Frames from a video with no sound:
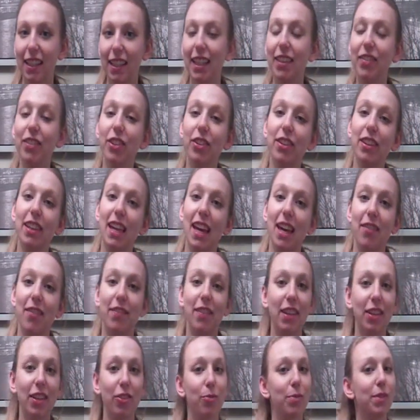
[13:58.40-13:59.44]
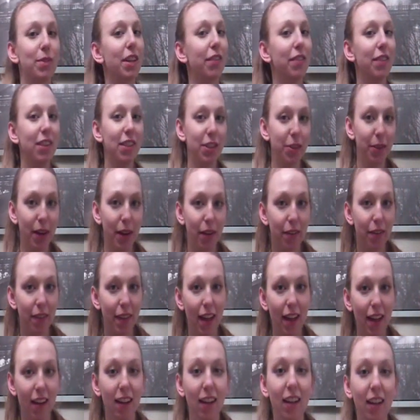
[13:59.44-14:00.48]
even though he can't feed it to himself, he's okay with
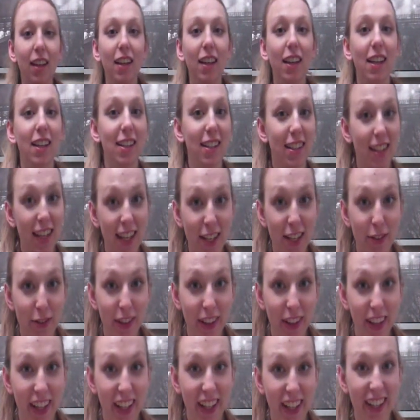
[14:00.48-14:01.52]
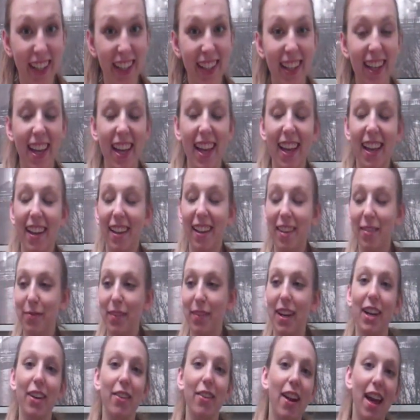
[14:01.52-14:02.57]
that because it tastes really good.
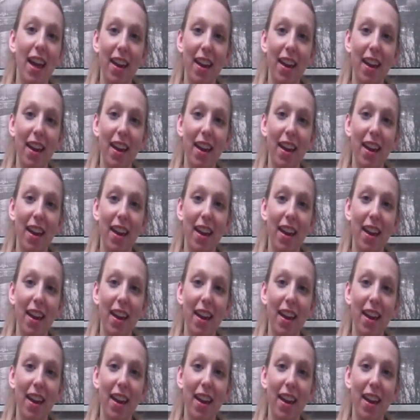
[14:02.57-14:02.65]
And I don't